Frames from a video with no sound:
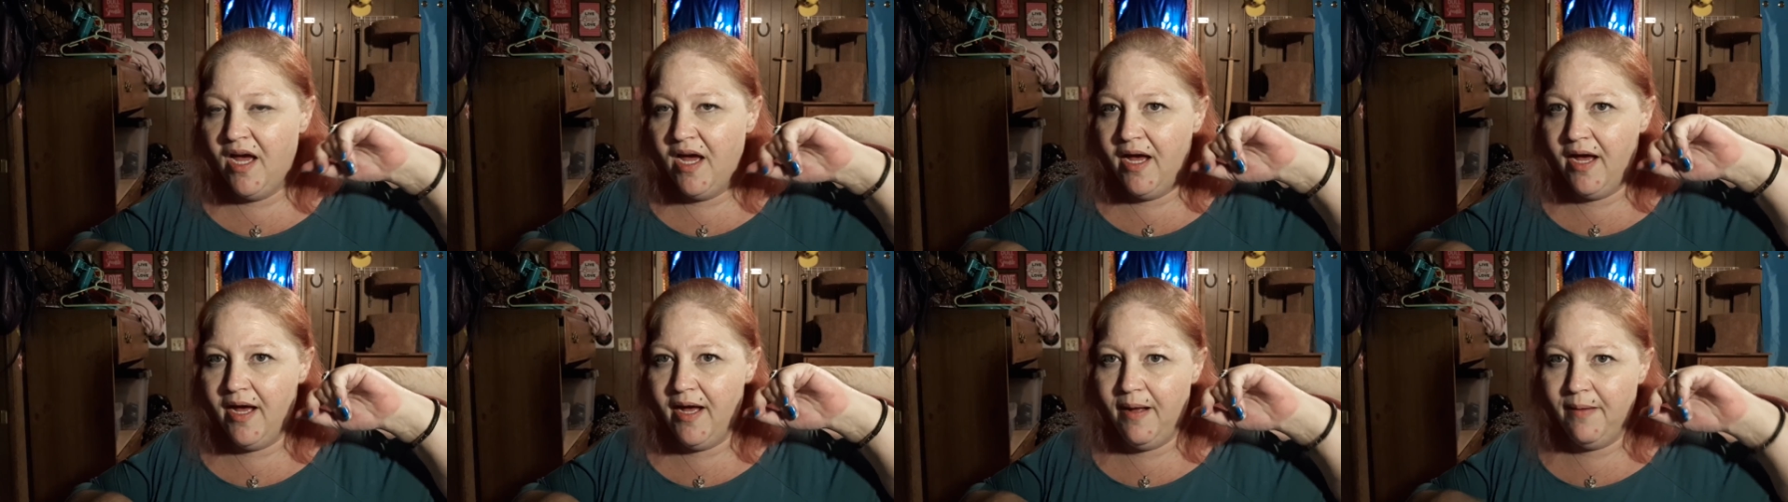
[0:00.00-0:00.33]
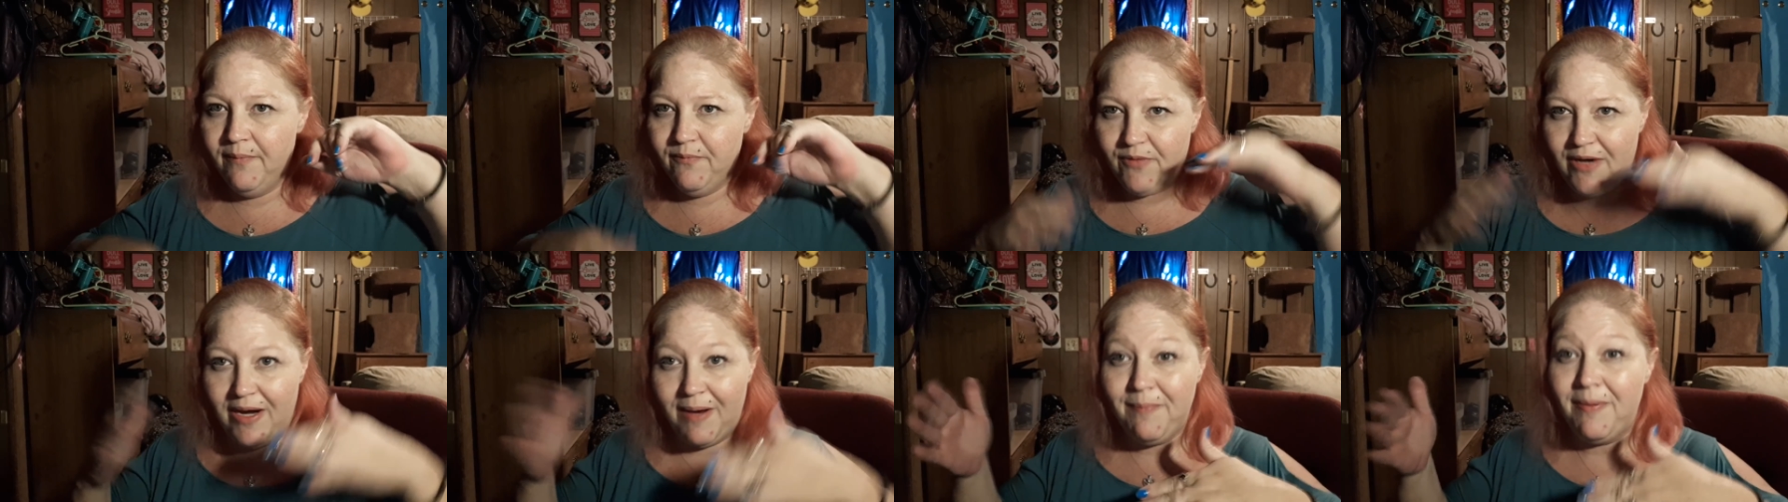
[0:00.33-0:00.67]

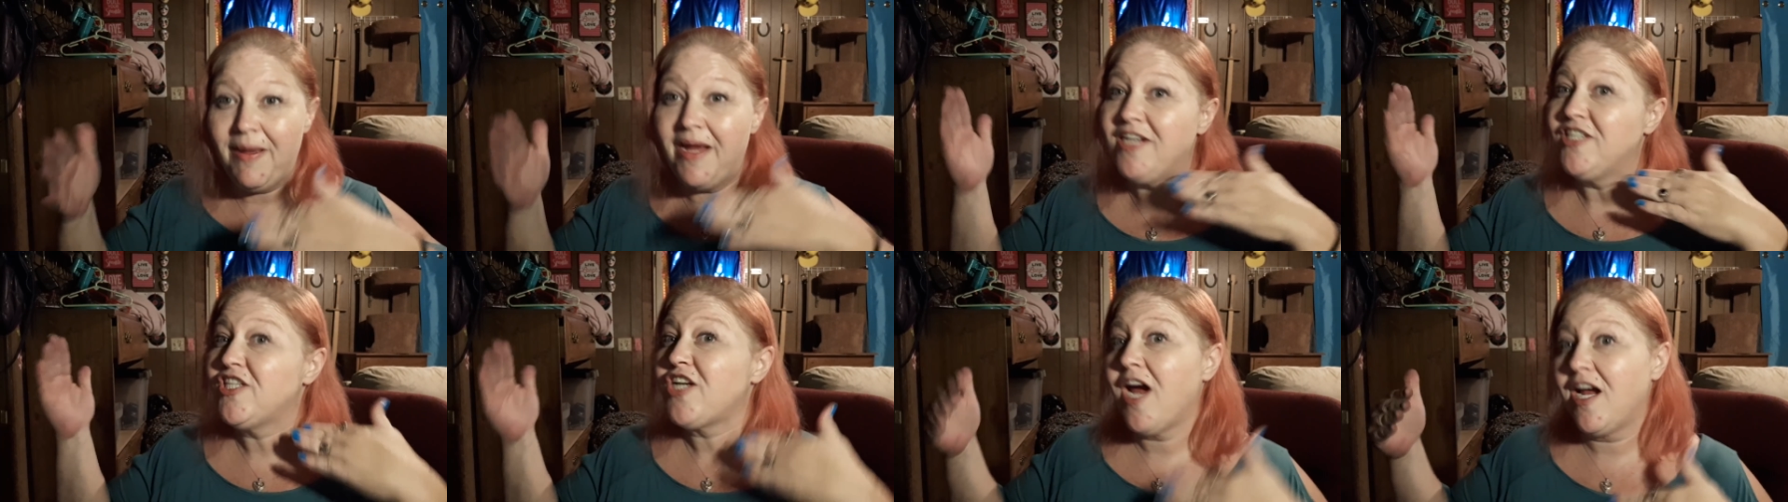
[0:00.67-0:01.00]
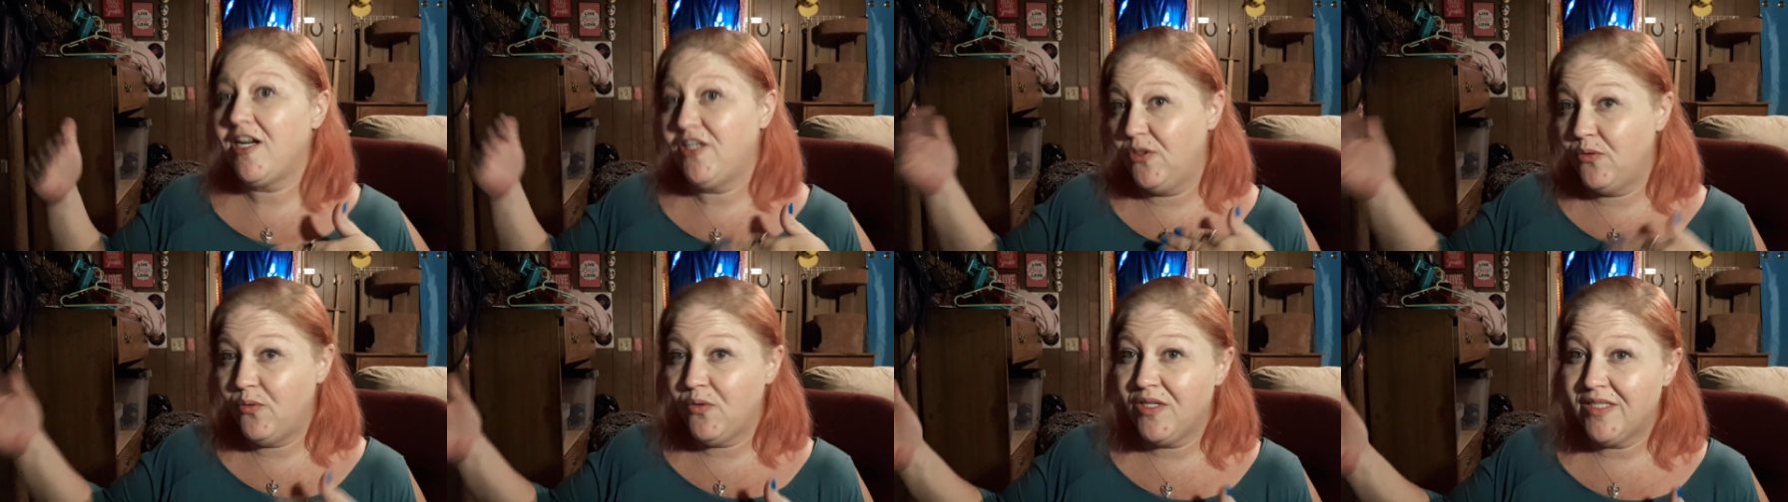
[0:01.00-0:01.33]
um, Rampage,
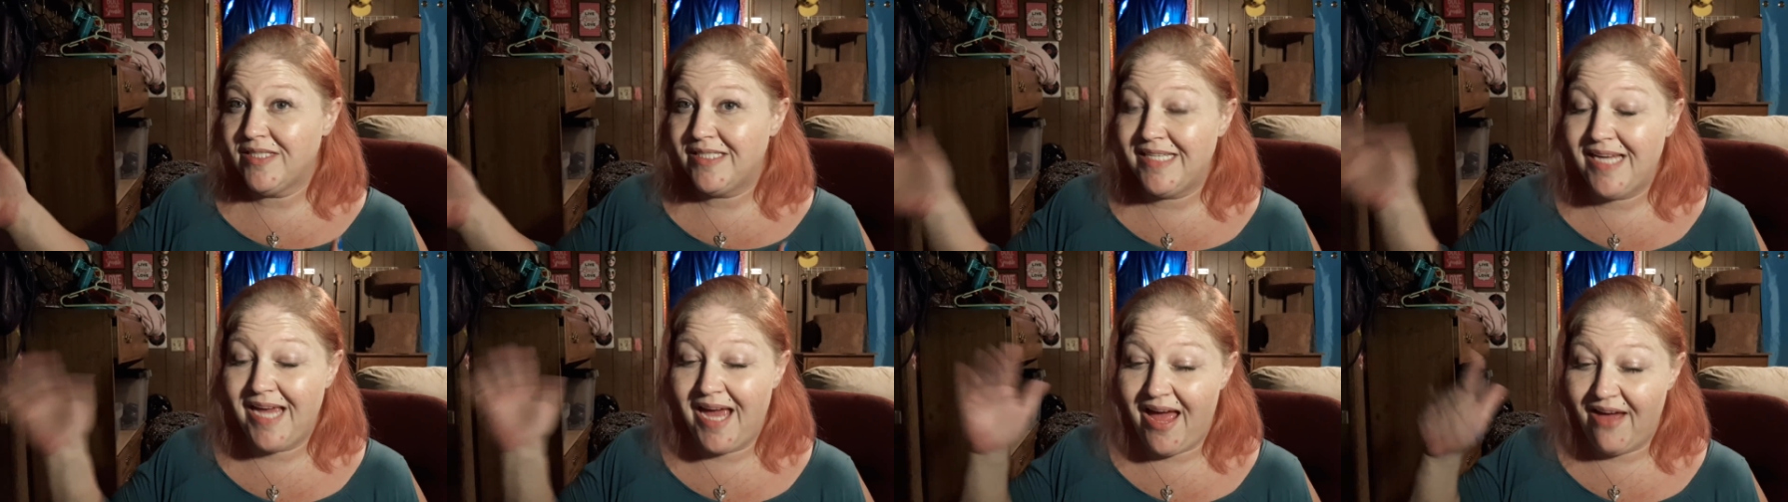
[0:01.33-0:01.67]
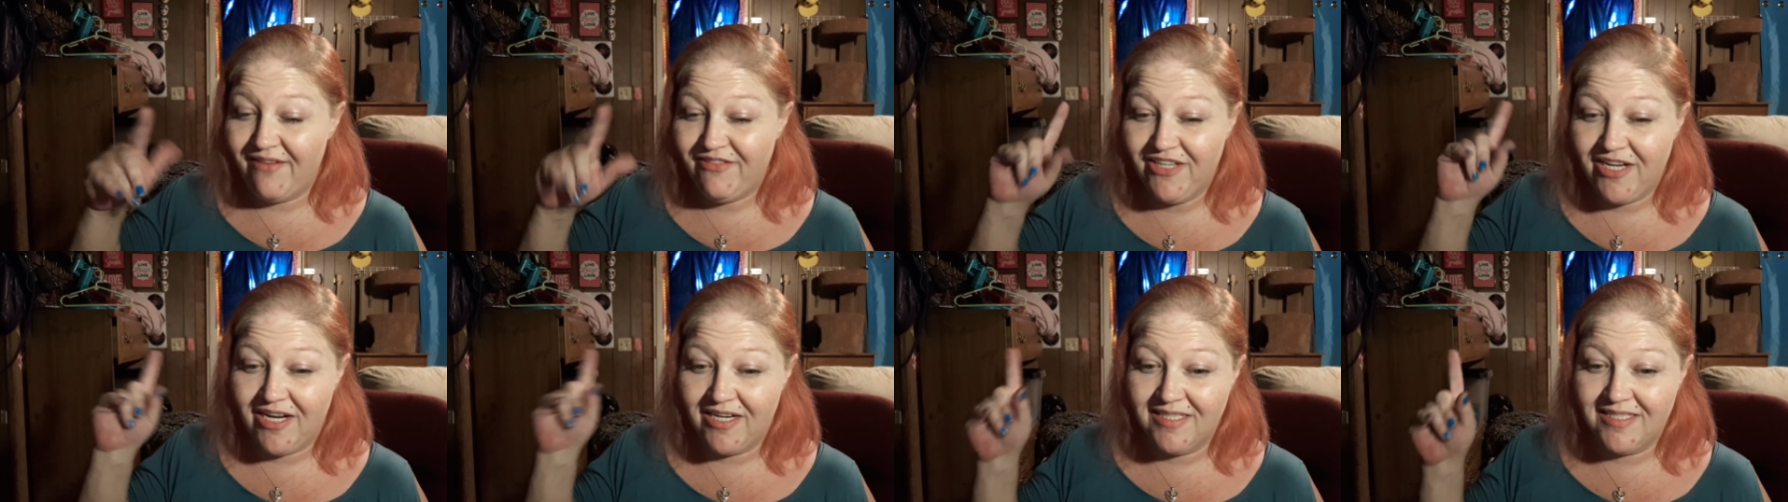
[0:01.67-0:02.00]
I do want to see. I
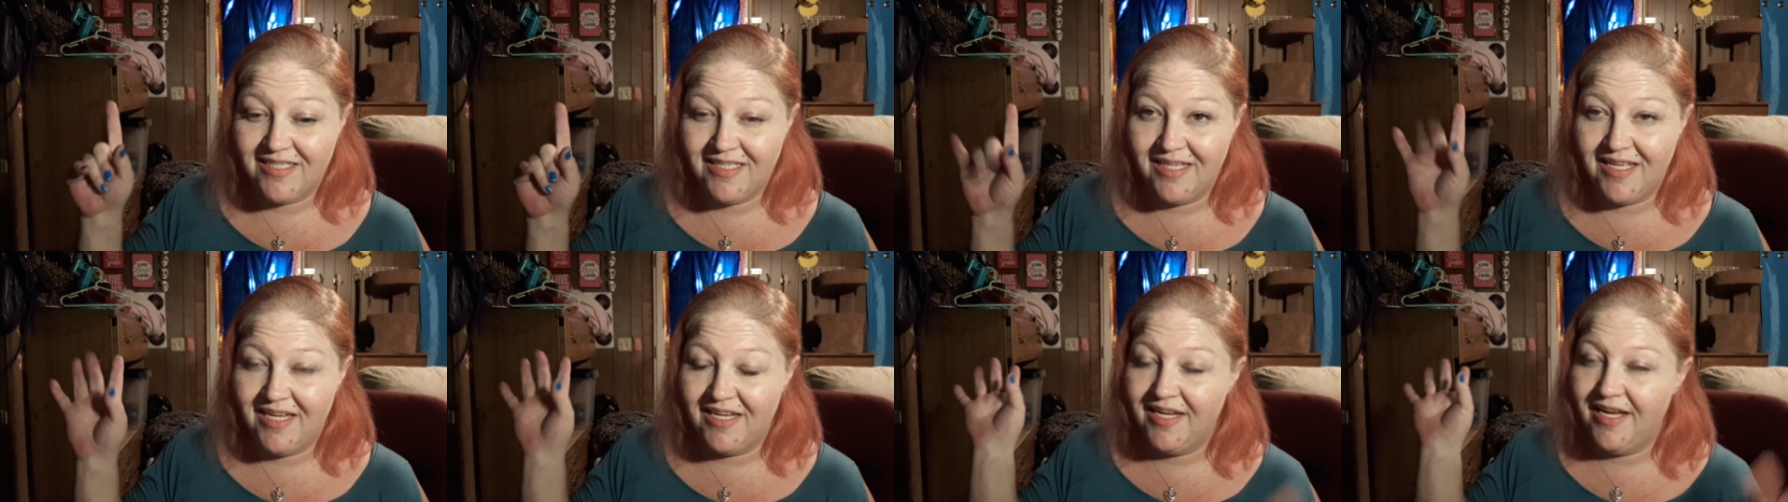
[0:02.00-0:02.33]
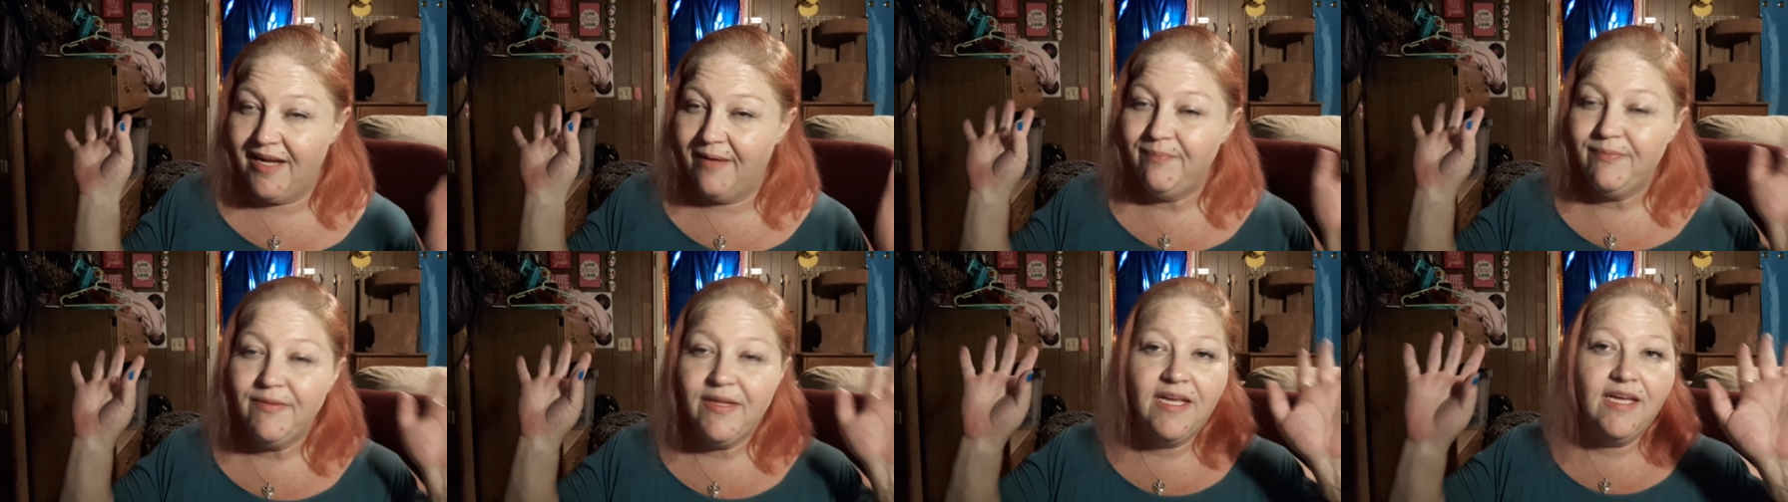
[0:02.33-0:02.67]
haven't got to see that
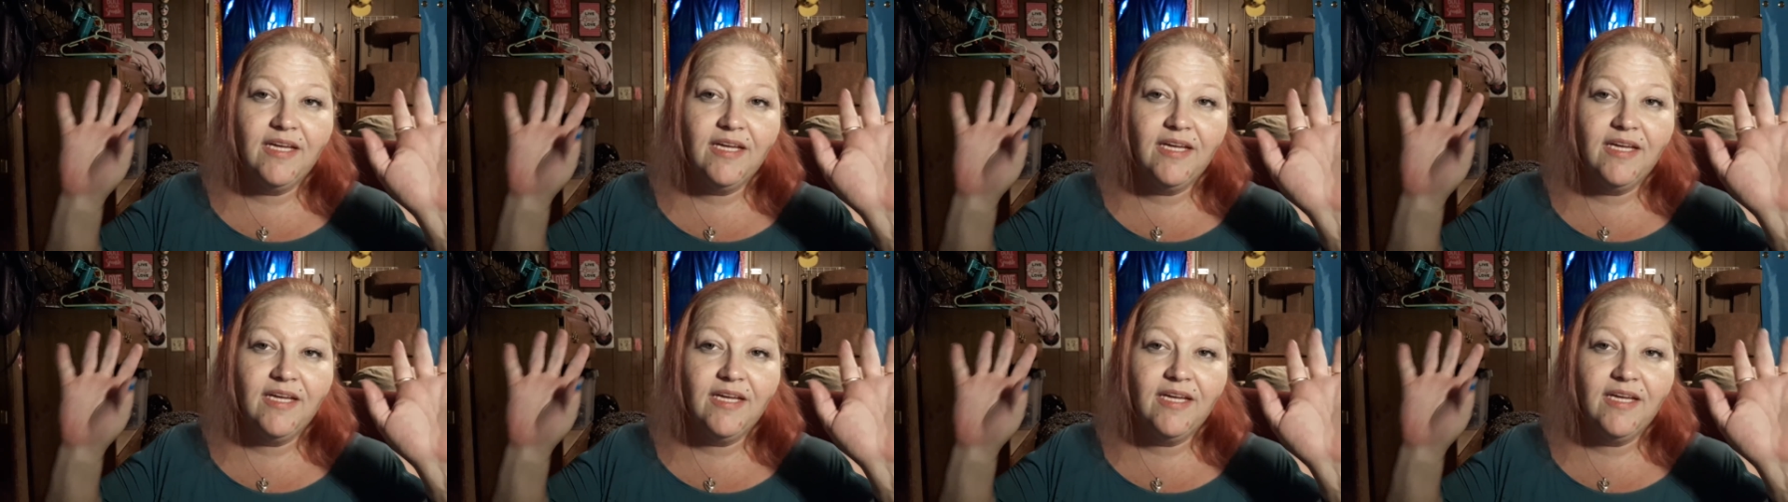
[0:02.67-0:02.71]
yet.